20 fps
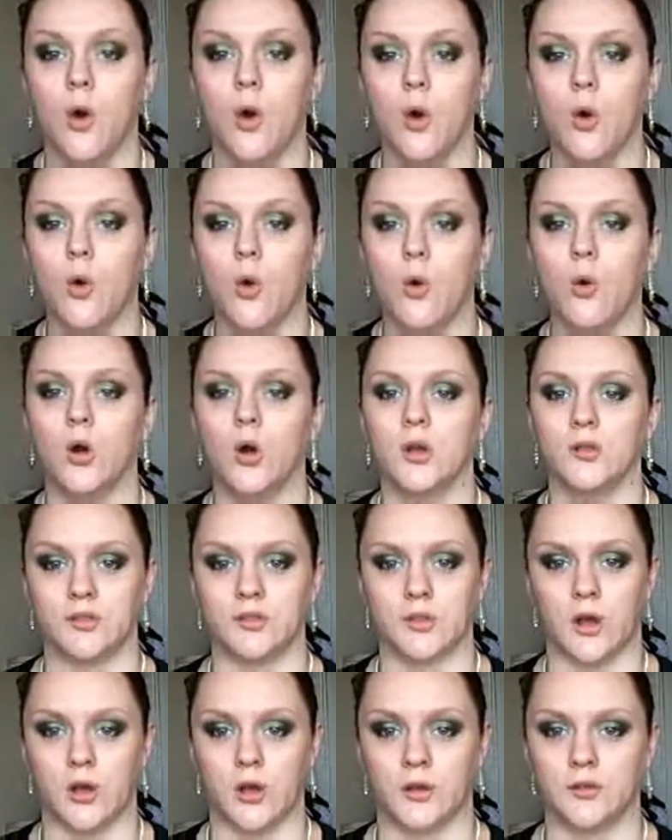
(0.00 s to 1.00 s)
all
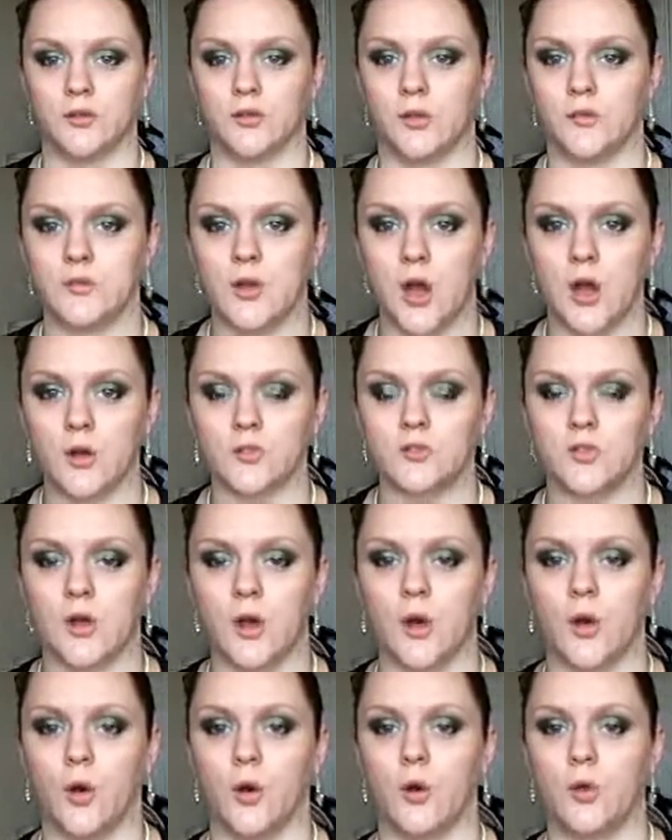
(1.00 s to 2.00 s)
signs of dark
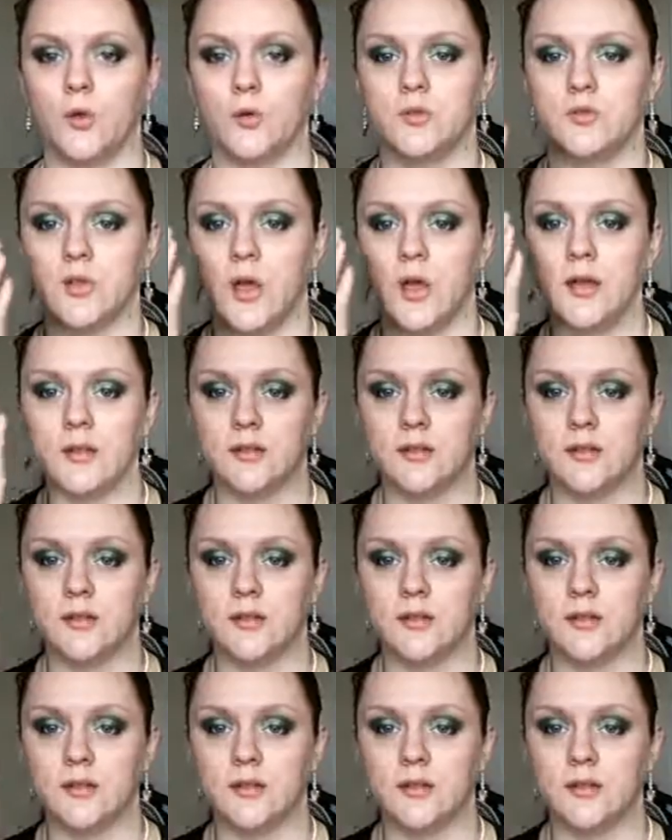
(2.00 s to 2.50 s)
circles,